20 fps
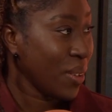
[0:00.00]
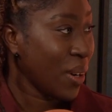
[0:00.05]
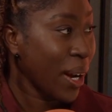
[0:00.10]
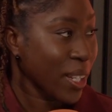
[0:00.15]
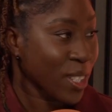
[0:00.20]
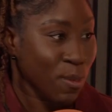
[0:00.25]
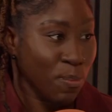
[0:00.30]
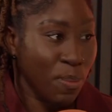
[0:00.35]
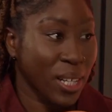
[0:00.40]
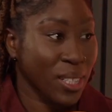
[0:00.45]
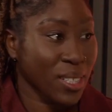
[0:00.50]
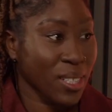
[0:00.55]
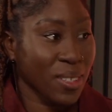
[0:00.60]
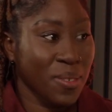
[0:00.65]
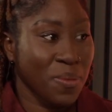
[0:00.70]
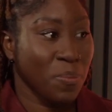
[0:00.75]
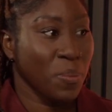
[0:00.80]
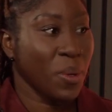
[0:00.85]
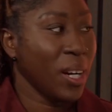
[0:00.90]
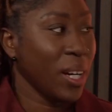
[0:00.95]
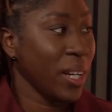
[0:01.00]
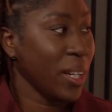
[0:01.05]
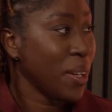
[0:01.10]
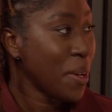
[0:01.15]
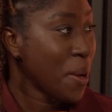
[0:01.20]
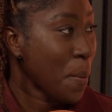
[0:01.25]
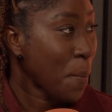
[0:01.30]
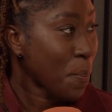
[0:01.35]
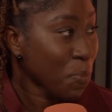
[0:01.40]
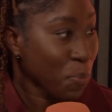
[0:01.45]
I expect
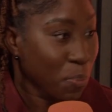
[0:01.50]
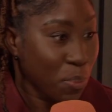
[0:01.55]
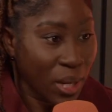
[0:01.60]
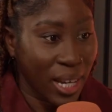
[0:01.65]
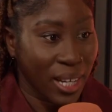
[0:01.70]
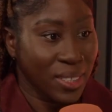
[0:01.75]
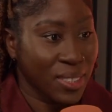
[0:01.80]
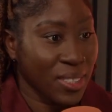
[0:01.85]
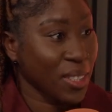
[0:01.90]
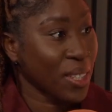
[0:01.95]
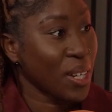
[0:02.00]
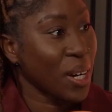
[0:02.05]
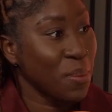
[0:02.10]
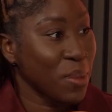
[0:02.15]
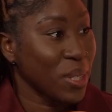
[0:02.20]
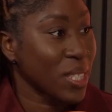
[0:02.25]
my players to come